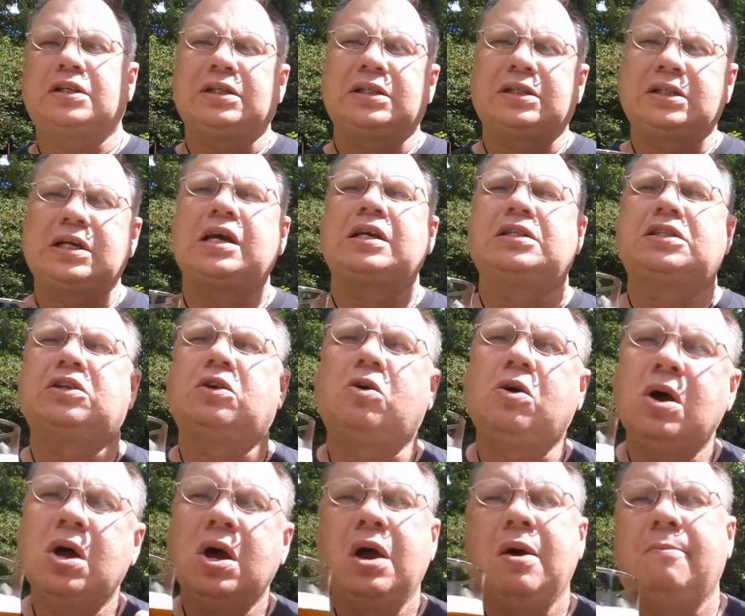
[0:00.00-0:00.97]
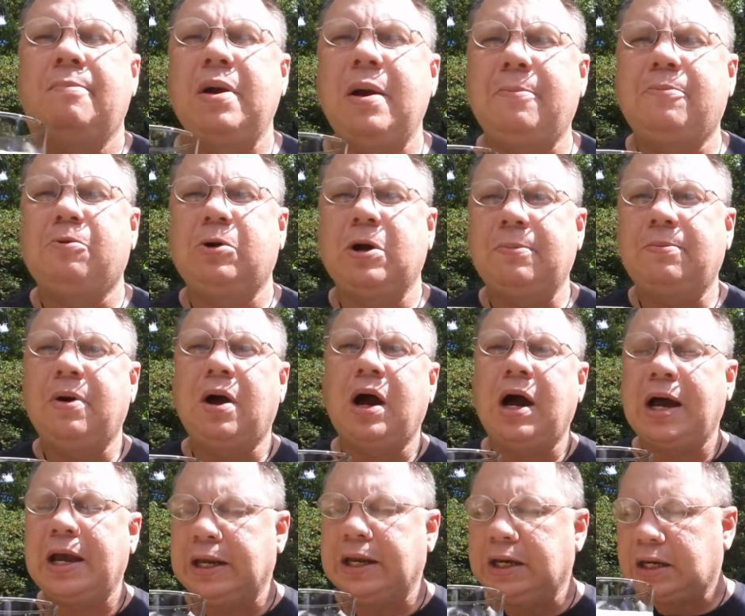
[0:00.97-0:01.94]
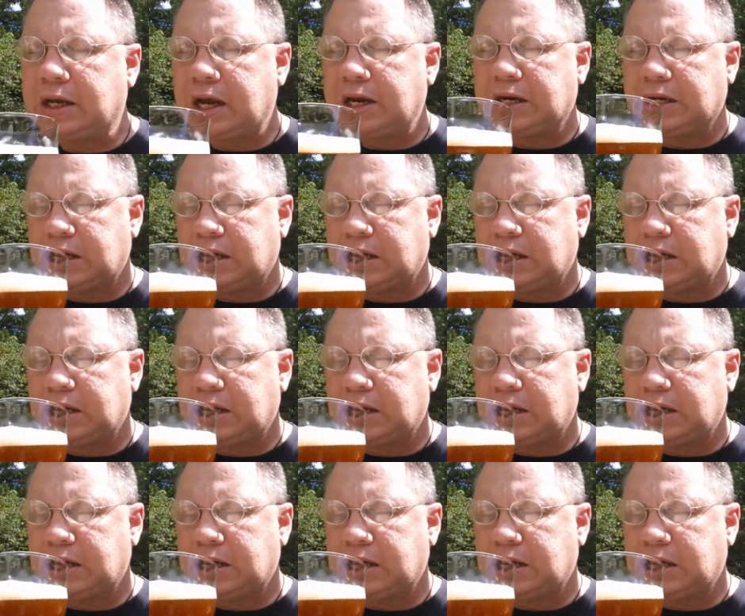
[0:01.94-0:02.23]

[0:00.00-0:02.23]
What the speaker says: It's like this little peppery pine kind